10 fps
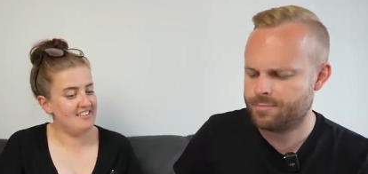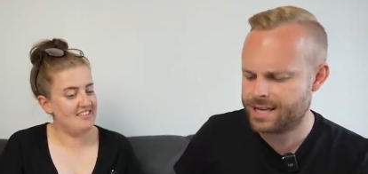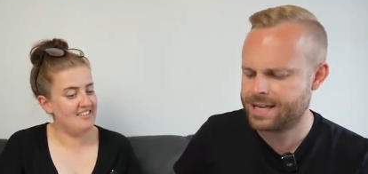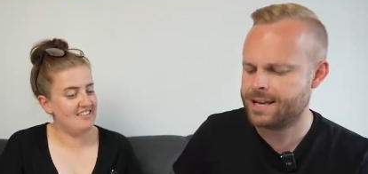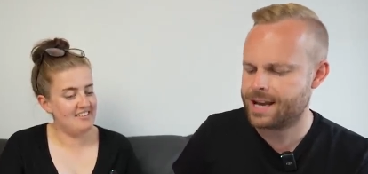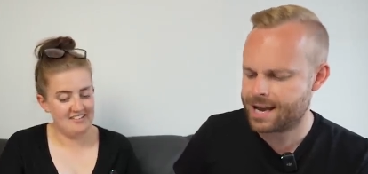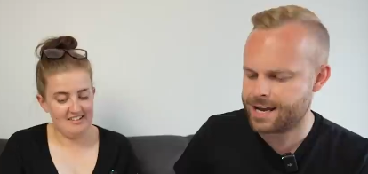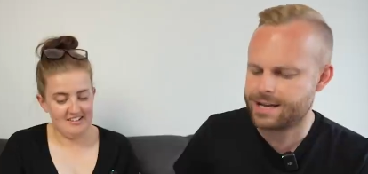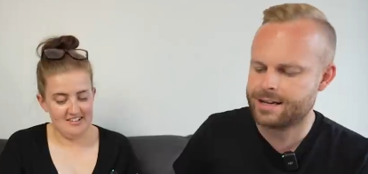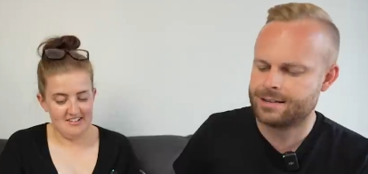Speaker 1: be
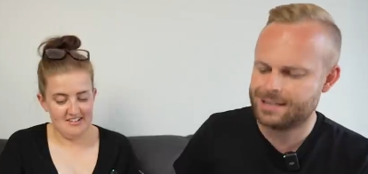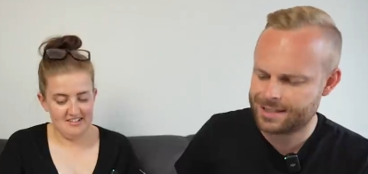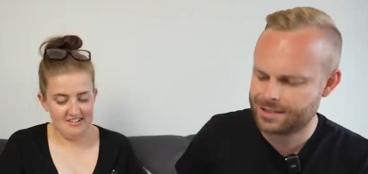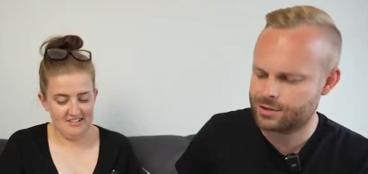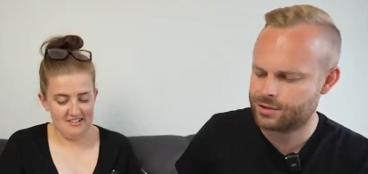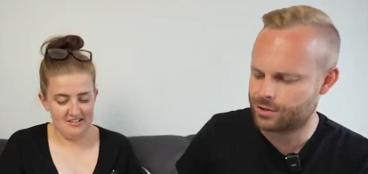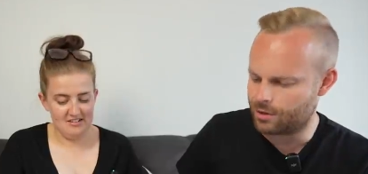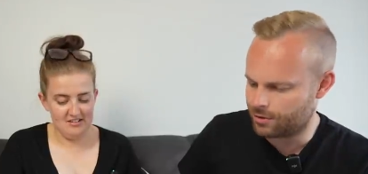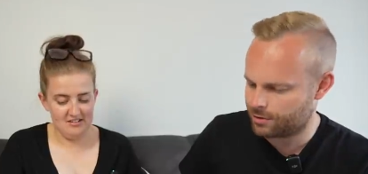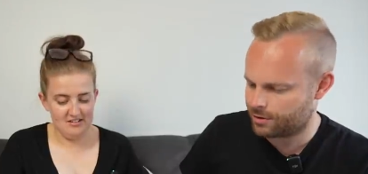a
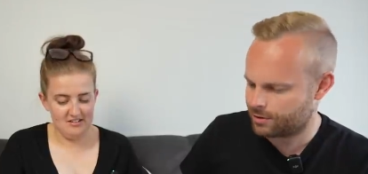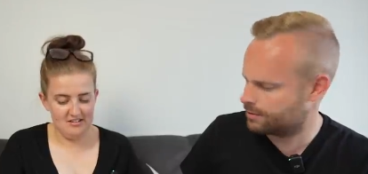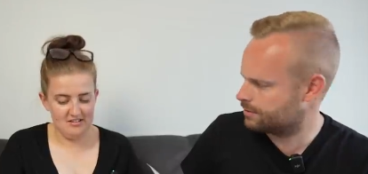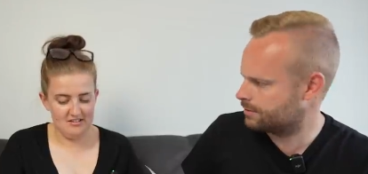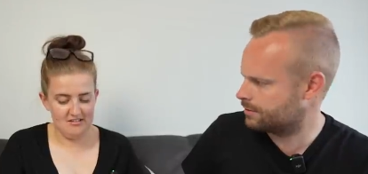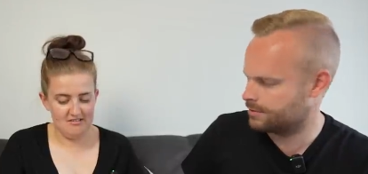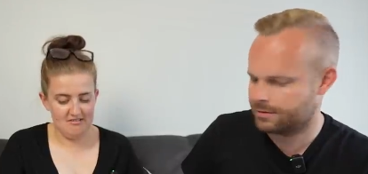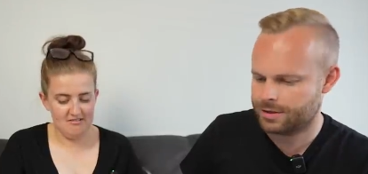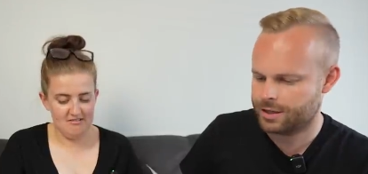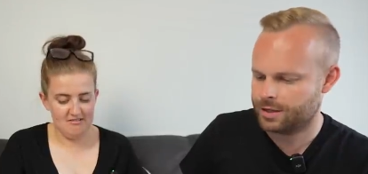listok.
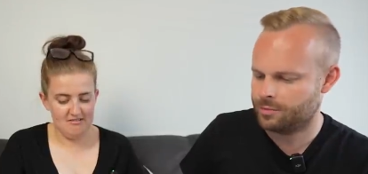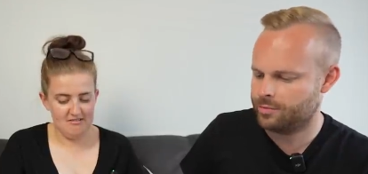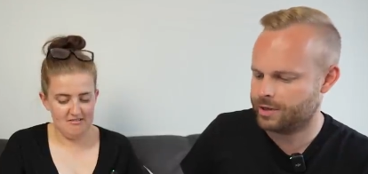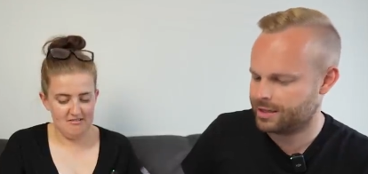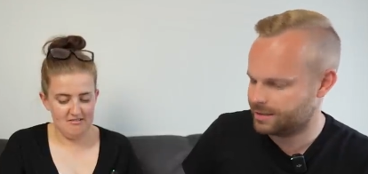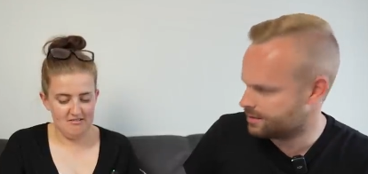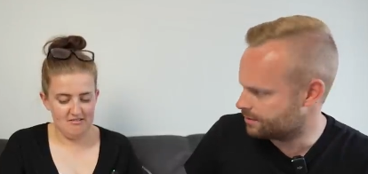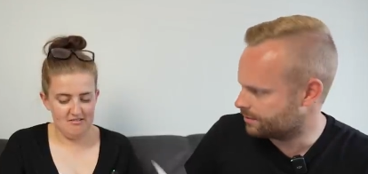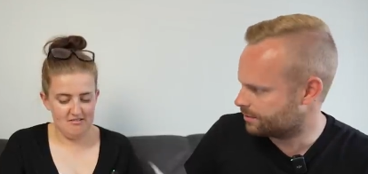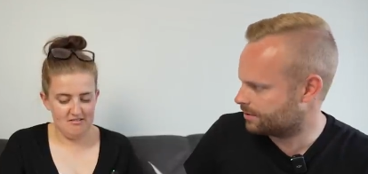
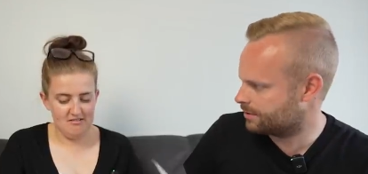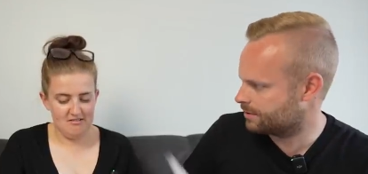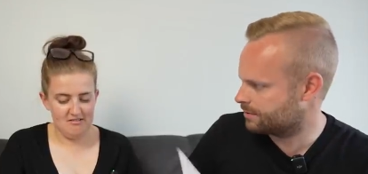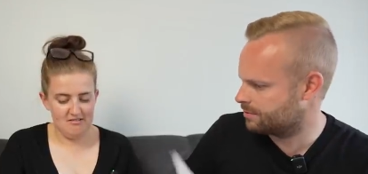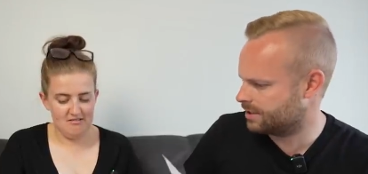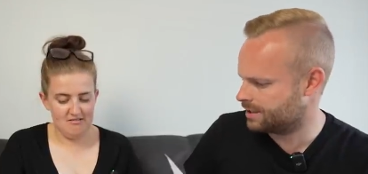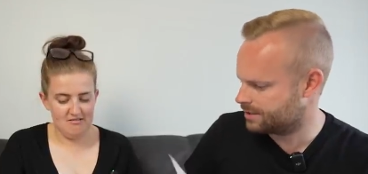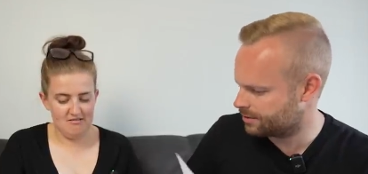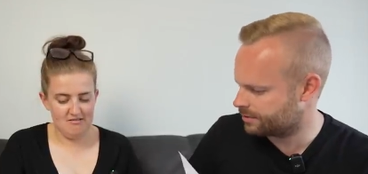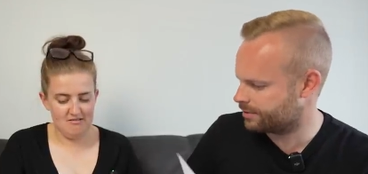Bialistok.
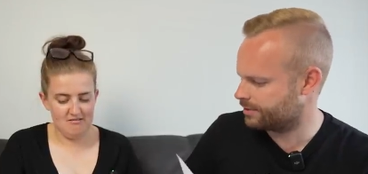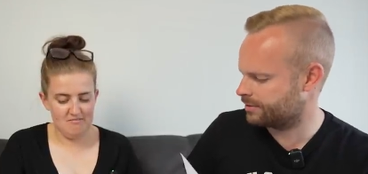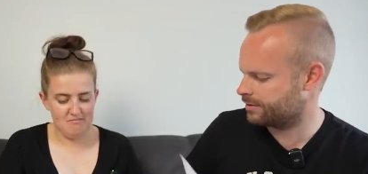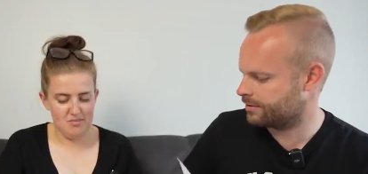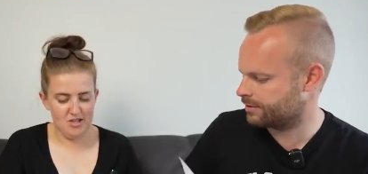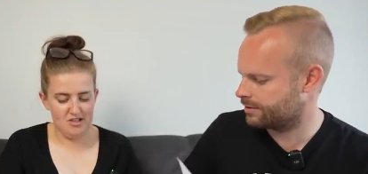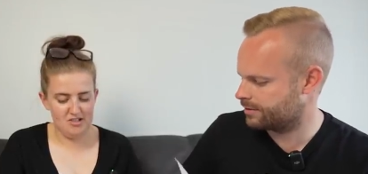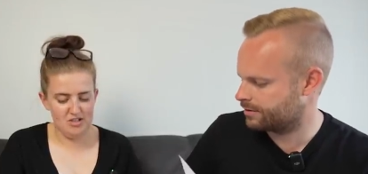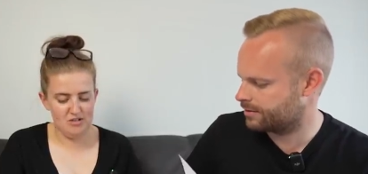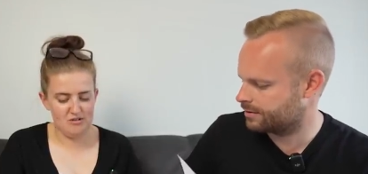Bialistok?
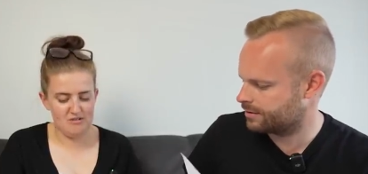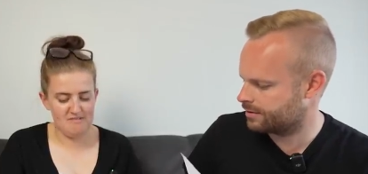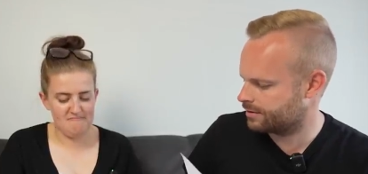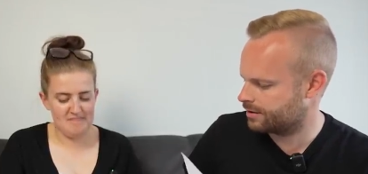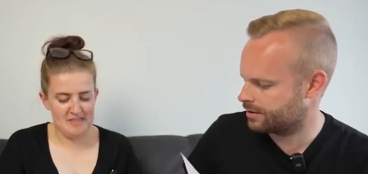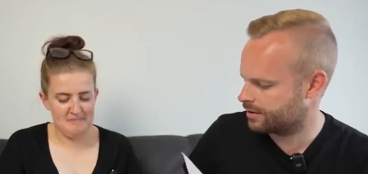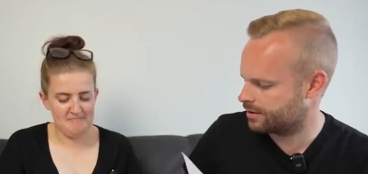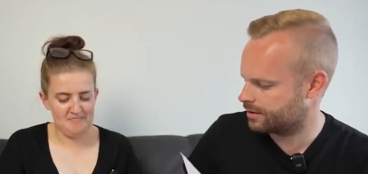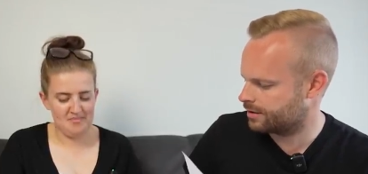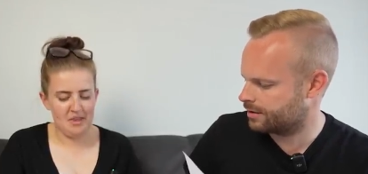
Speaker 2: Bialistok?
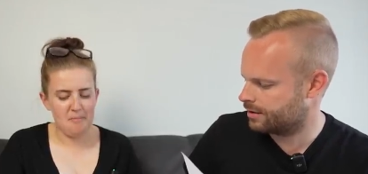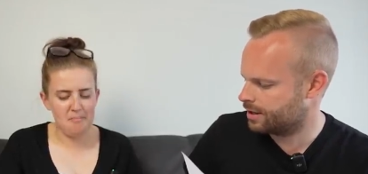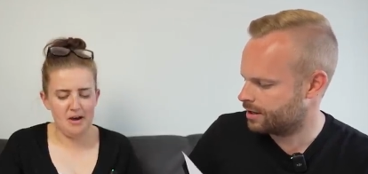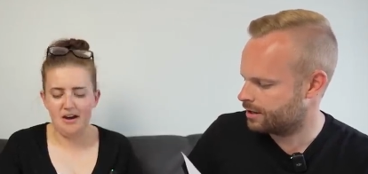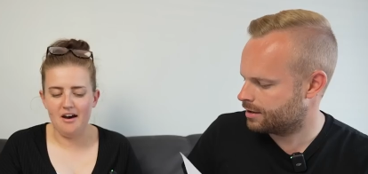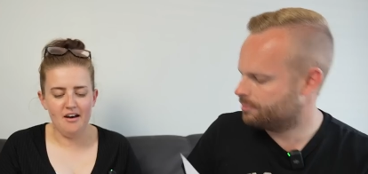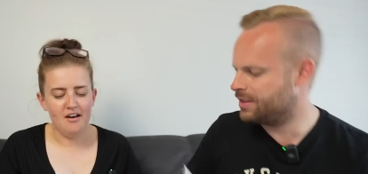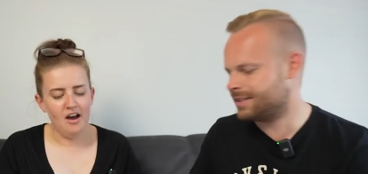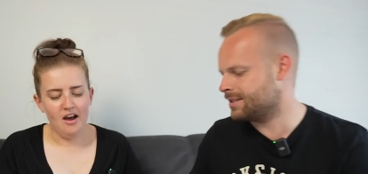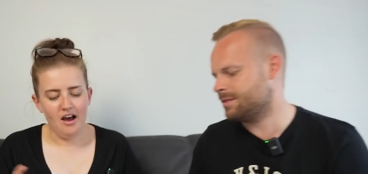But,
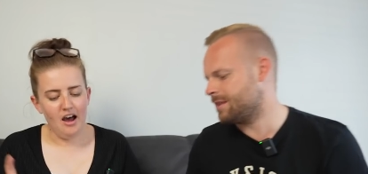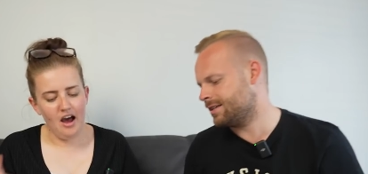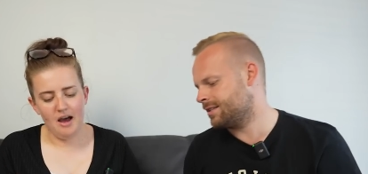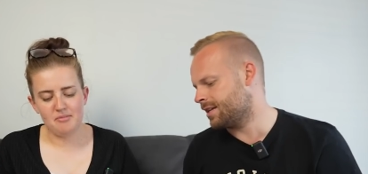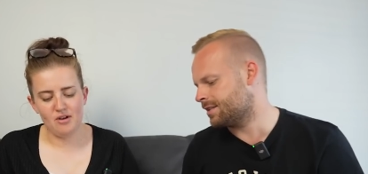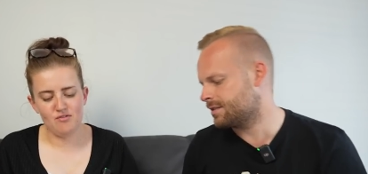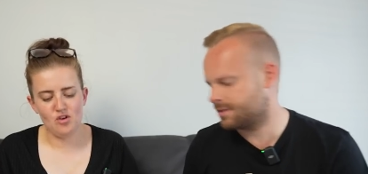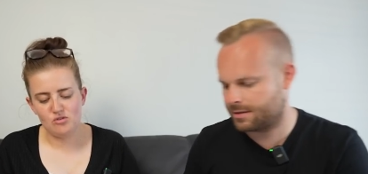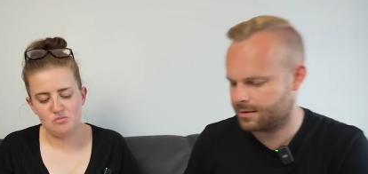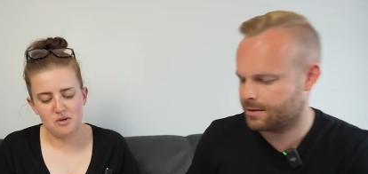but that doesn't make I'm sense. I'm
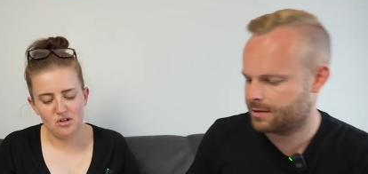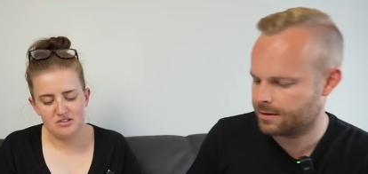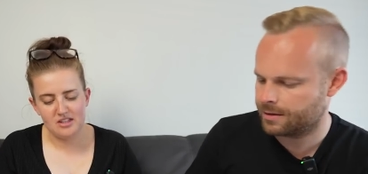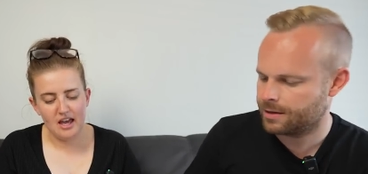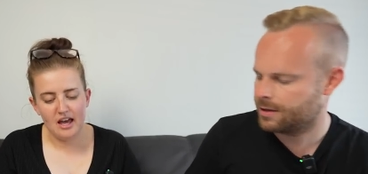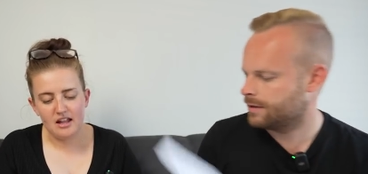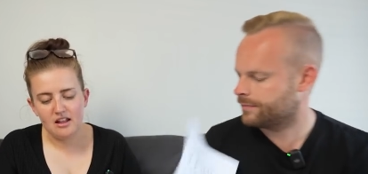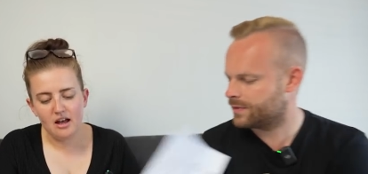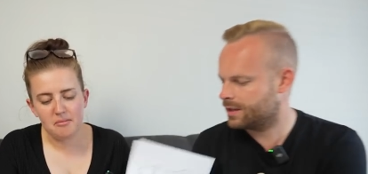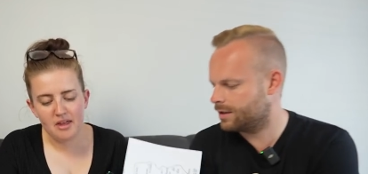confused because the
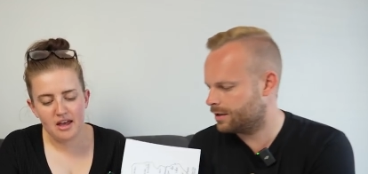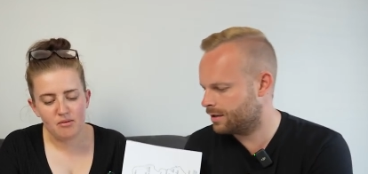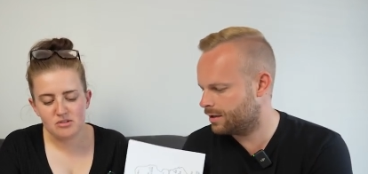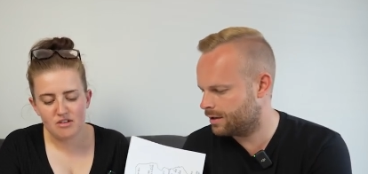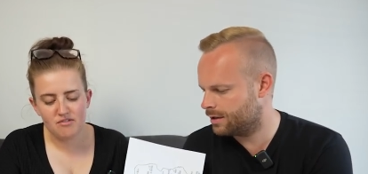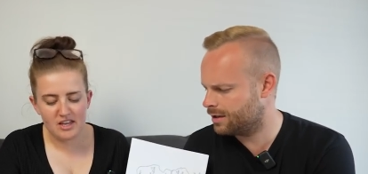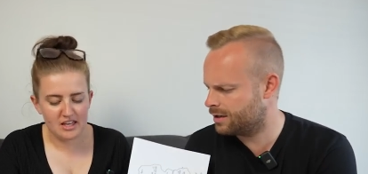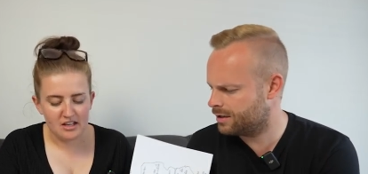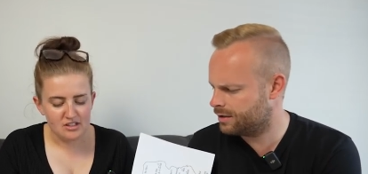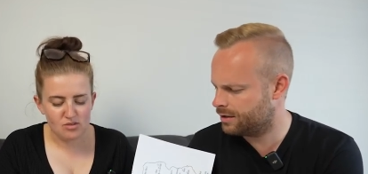L up there was a
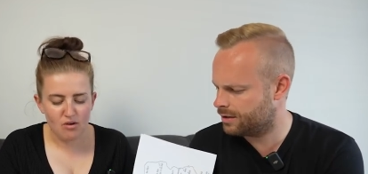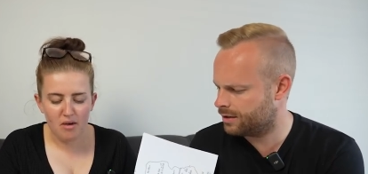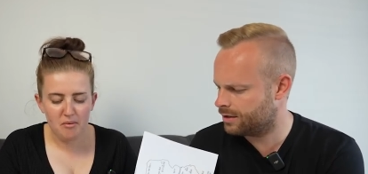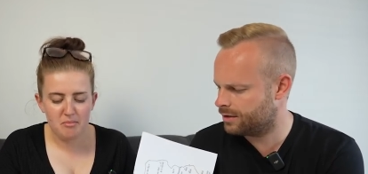V. So I